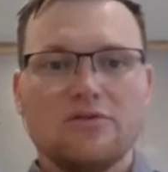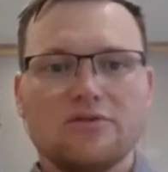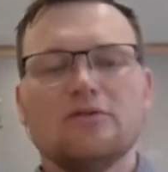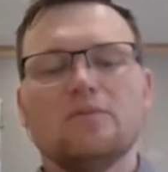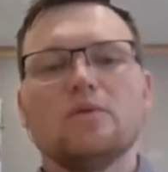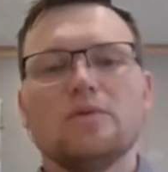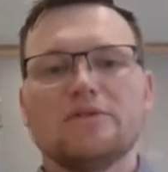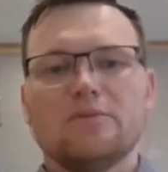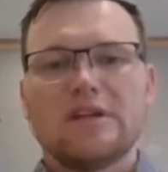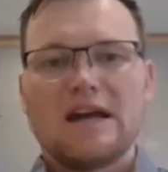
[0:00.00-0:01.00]
So when
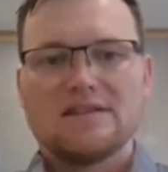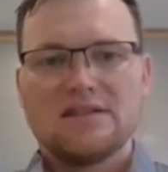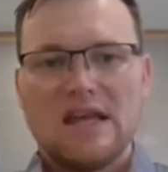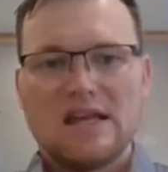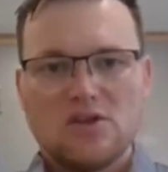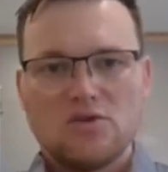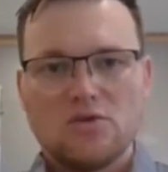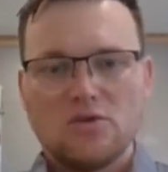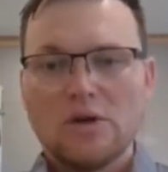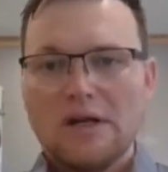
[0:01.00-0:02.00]
someone adds an
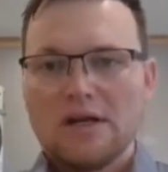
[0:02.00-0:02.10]
ADU,